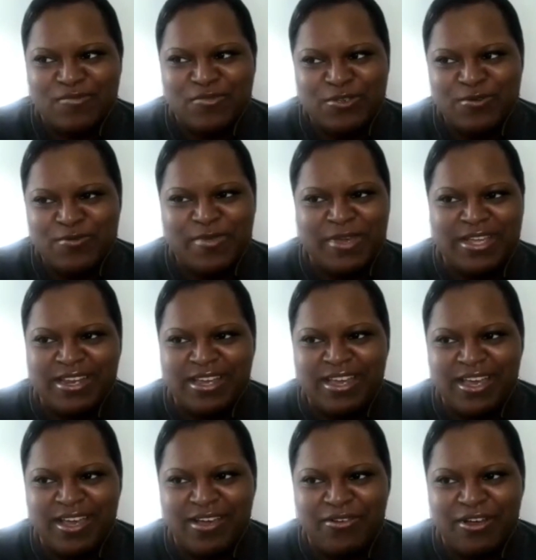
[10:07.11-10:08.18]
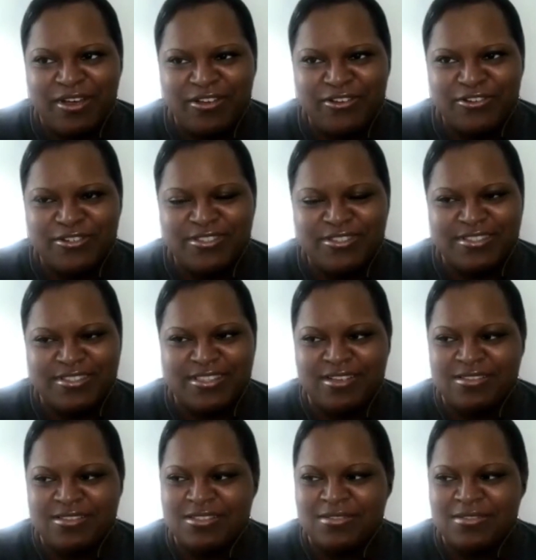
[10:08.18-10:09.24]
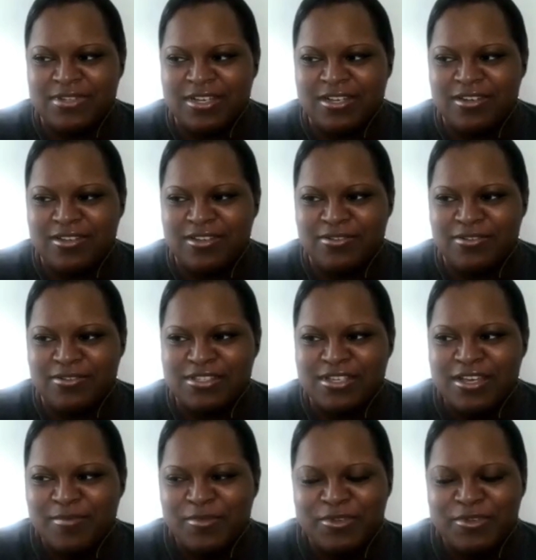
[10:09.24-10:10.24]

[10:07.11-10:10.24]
you may not have hundreds and thousands of downloads,